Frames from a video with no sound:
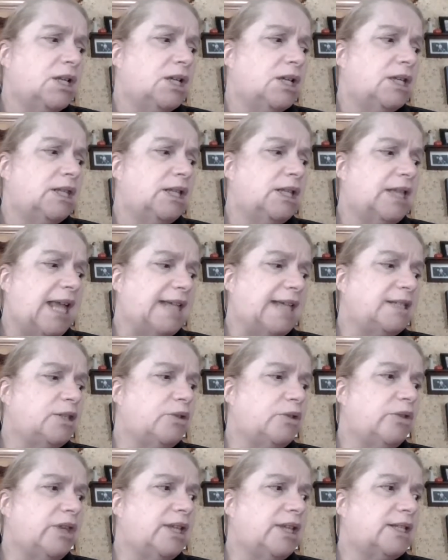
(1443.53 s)
The last
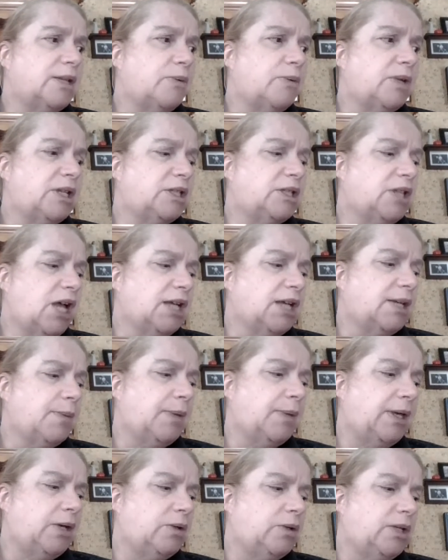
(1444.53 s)
two things I want to talk
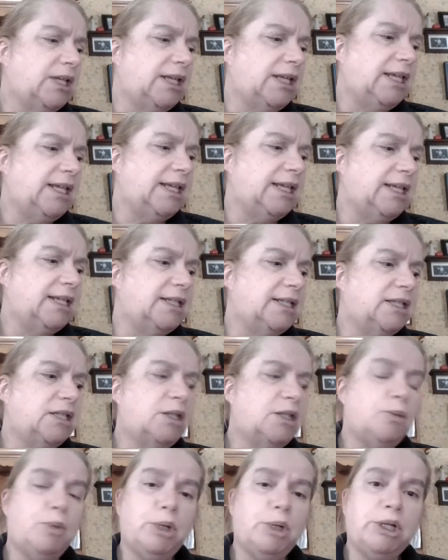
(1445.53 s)
about is
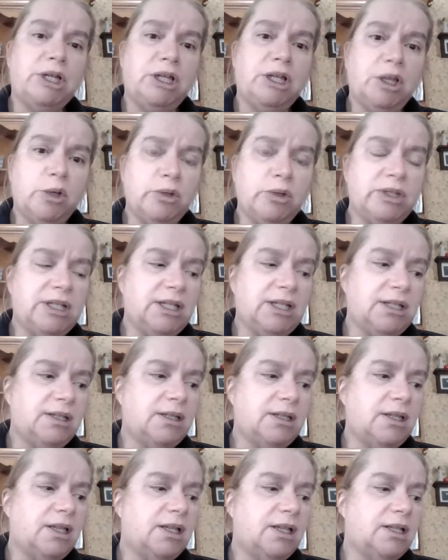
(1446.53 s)

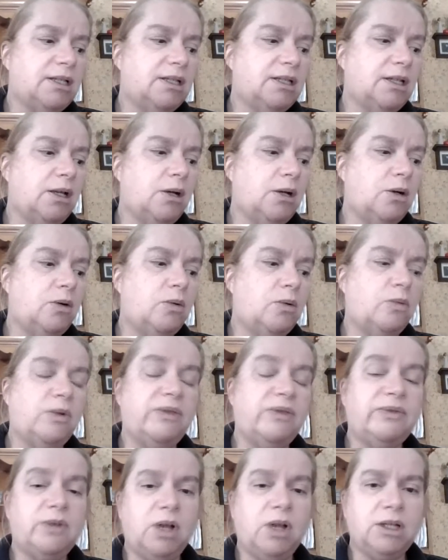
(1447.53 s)
tuberculosis. So
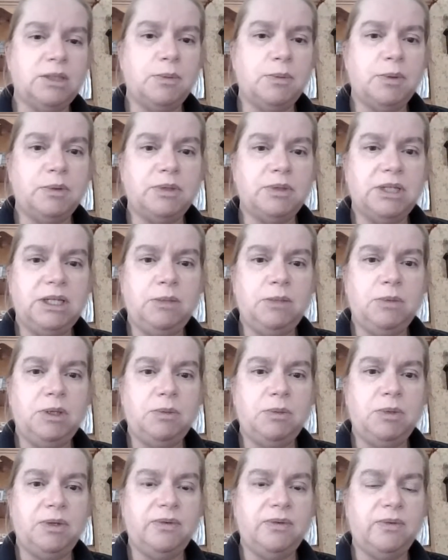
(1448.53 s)
we've talked about TB
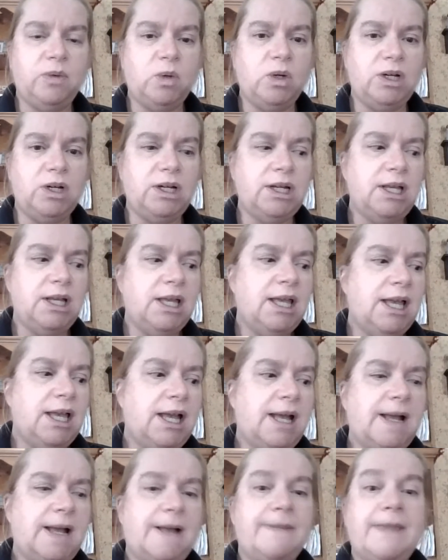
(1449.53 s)
before.
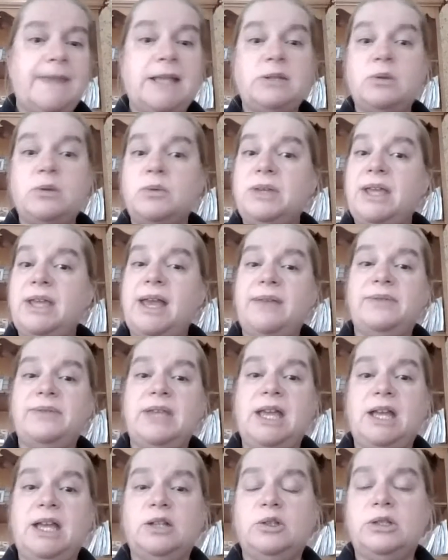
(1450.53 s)
That's what we have to
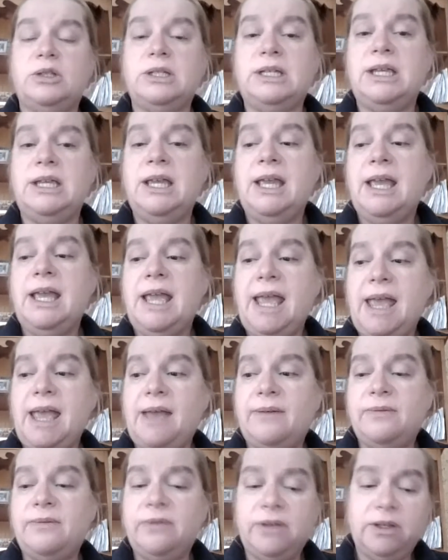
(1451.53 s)
actually
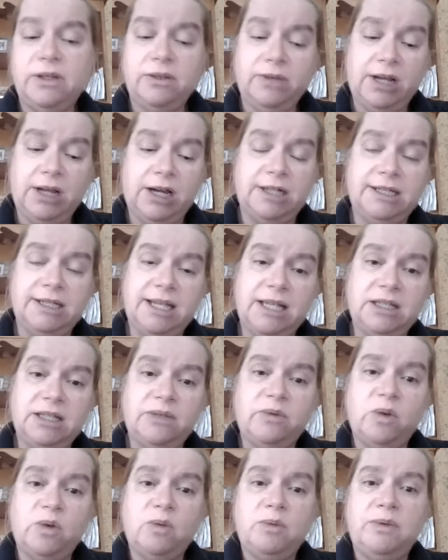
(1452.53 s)
have our tests
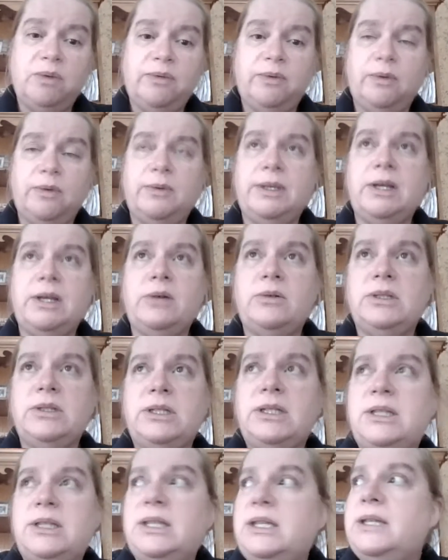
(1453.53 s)
for before we go
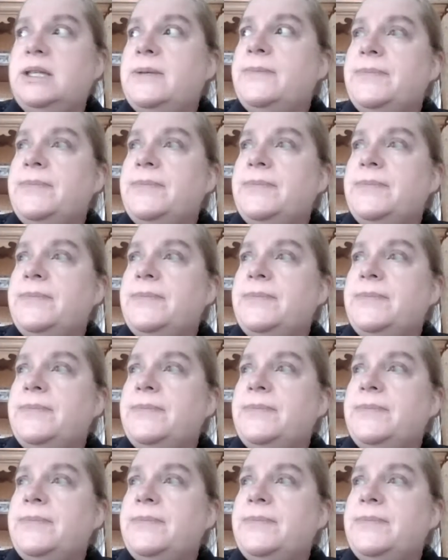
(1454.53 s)
into the